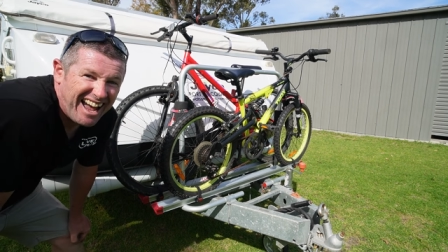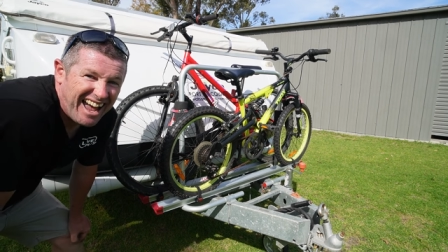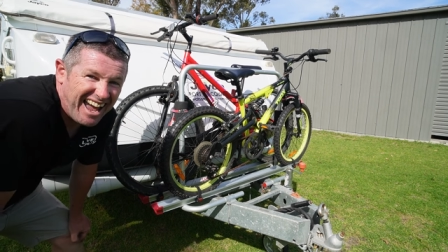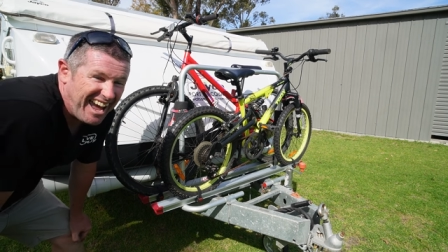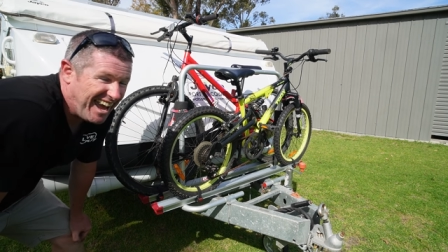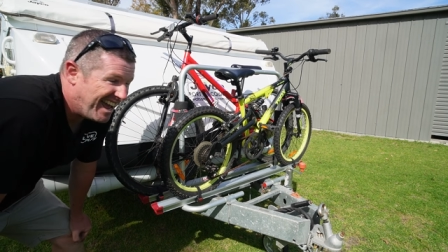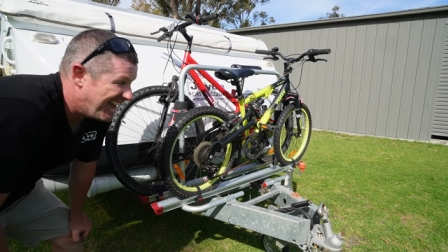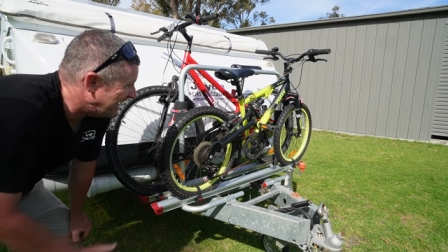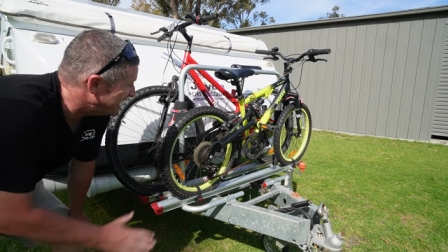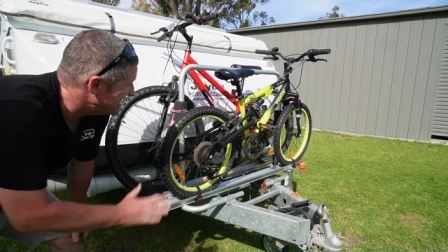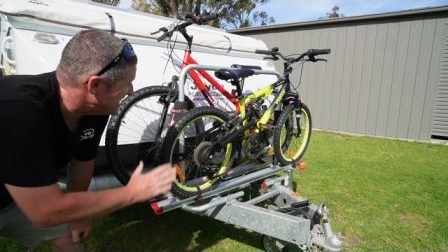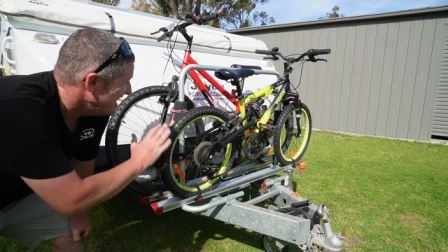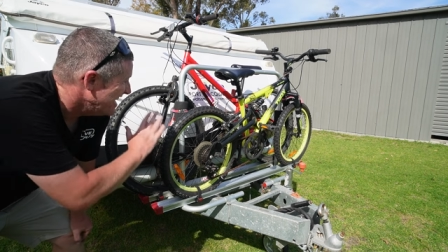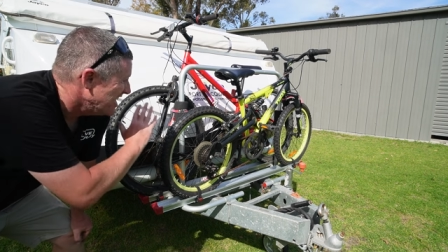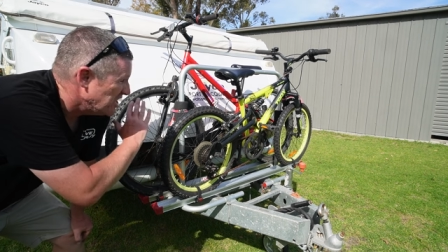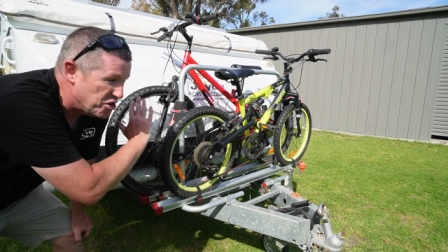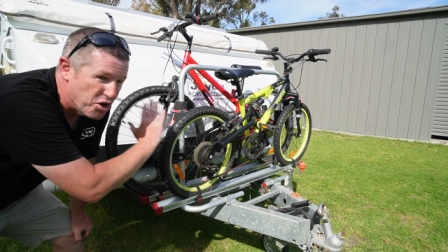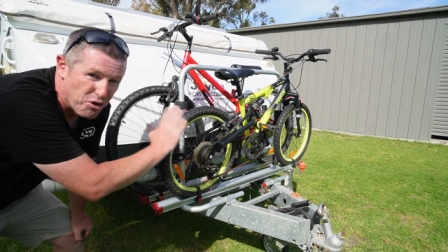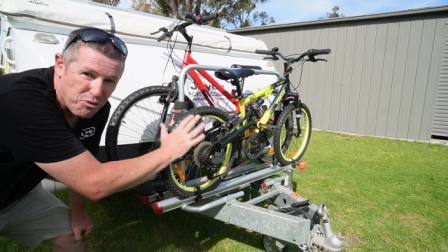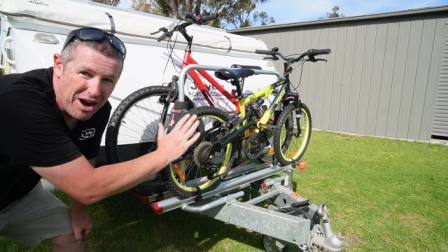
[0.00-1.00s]
and
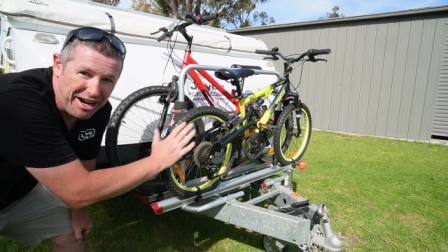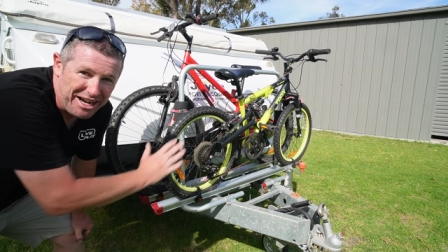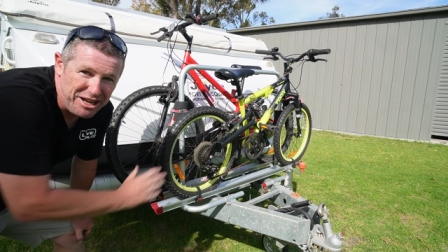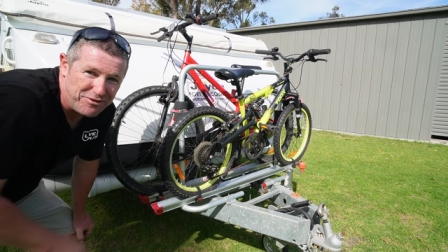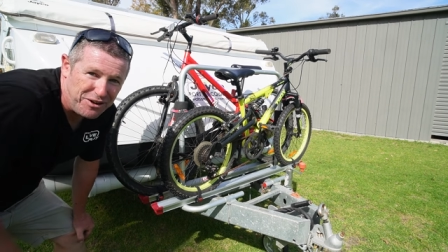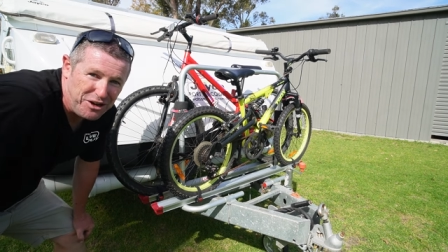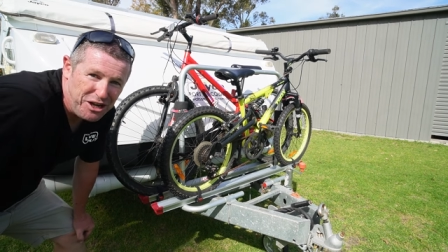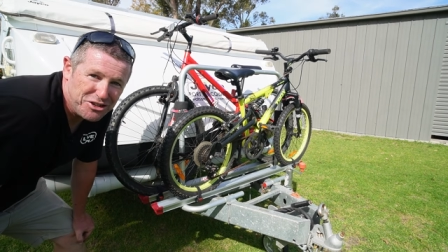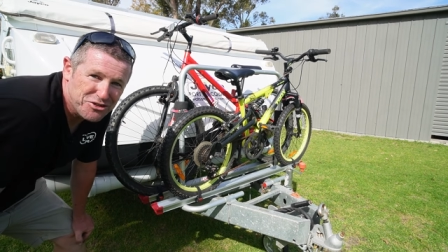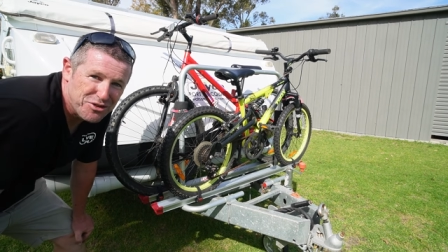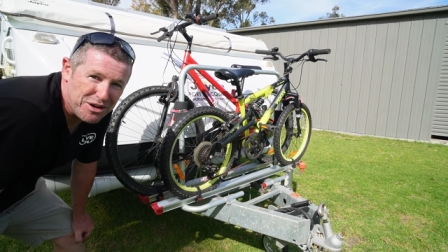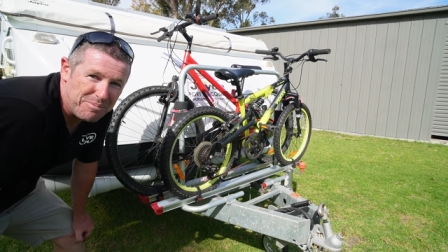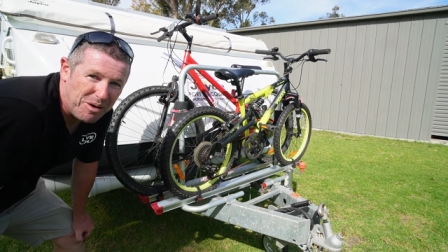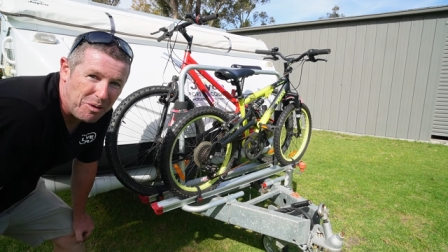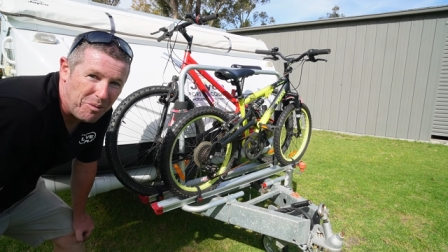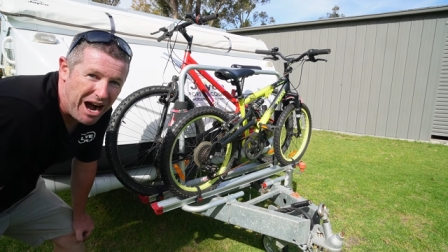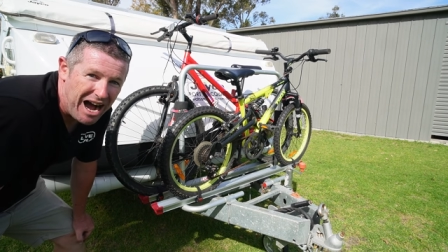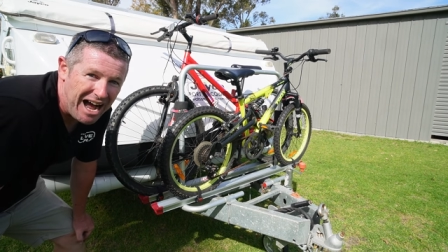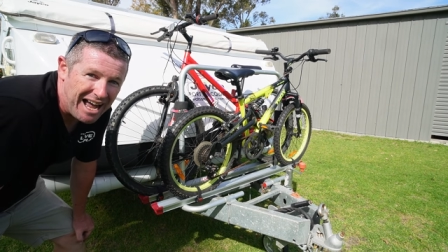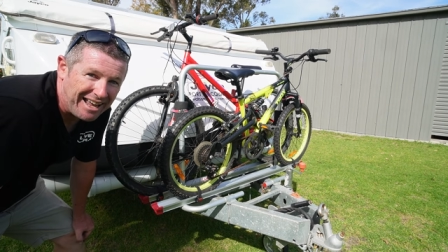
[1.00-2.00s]
you're ready for your trip
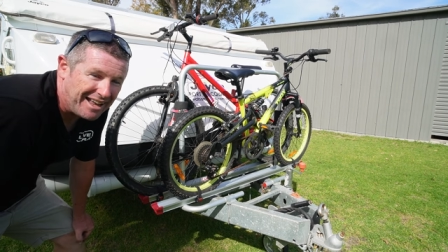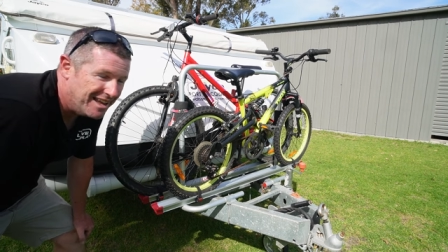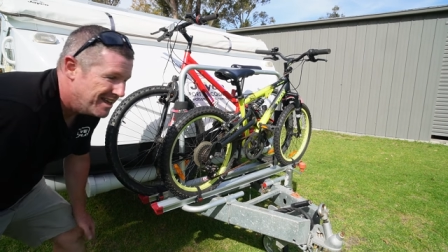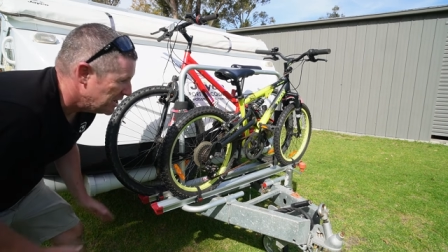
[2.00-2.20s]
away.